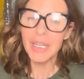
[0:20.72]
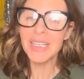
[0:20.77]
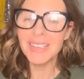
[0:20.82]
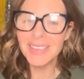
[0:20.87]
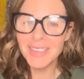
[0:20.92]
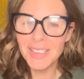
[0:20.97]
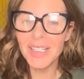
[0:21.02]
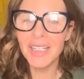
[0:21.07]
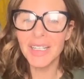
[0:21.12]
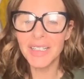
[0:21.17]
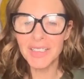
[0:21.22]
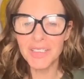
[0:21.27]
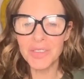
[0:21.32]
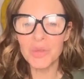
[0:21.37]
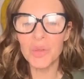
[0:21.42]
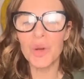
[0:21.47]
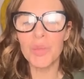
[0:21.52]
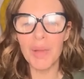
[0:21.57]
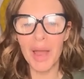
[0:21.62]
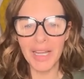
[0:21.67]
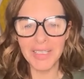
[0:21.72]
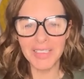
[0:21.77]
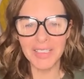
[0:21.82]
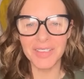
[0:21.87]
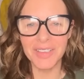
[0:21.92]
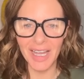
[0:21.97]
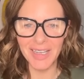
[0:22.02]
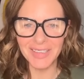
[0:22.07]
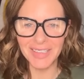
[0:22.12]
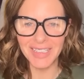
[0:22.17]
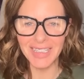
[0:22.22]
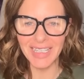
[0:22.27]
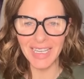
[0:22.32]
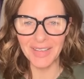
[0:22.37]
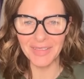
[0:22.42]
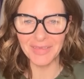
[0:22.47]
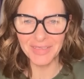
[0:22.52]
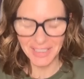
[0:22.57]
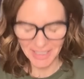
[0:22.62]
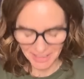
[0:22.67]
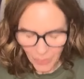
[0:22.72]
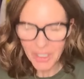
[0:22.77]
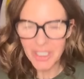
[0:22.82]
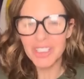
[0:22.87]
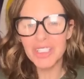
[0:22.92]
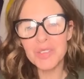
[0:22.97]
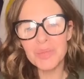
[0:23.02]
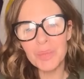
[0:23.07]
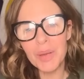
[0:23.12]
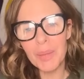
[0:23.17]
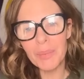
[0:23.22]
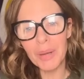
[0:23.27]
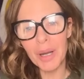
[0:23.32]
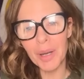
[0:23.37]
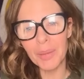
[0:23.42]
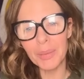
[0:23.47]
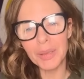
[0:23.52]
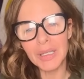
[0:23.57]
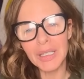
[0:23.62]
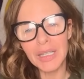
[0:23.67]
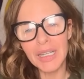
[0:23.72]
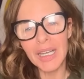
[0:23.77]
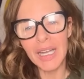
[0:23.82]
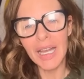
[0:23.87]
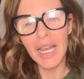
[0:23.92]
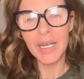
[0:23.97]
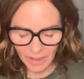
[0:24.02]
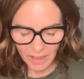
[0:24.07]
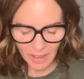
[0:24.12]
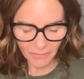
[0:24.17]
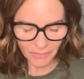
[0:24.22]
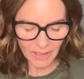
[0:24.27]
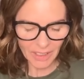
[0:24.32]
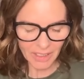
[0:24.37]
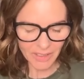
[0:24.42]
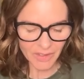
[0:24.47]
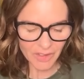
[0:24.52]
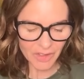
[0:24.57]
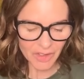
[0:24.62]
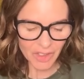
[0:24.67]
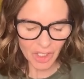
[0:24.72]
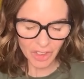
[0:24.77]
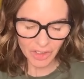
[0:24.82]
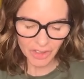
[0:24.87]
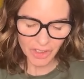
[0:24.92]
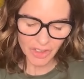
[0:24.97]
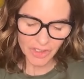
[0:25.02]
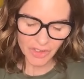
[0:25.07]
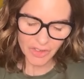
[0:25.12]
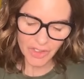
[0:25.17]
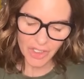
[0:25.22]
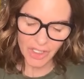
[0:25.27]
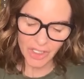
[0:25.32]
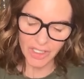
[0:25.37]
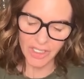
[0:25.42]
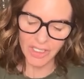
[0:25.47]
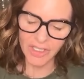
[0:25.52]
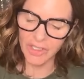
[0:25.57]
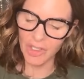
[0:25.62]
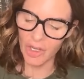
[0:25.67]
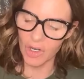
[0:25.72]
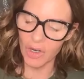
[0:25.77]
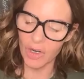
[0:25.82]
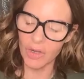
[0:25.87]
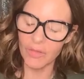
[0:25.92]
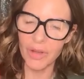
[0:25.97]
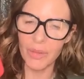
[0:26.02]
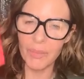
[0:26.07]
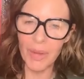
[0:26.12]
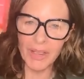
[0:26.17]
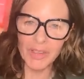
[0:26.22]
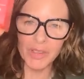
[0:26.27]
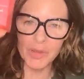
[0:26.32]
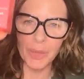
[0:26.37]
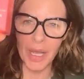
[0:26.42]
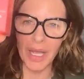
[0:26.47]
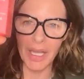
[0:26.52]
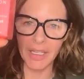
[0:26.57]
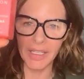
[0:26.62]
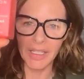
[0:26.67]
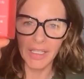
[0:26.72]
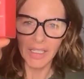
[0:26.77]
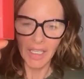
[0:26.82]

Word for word: but inside is what matters as the gift, which is Plump Up. And lovely starter size of Bounce Back.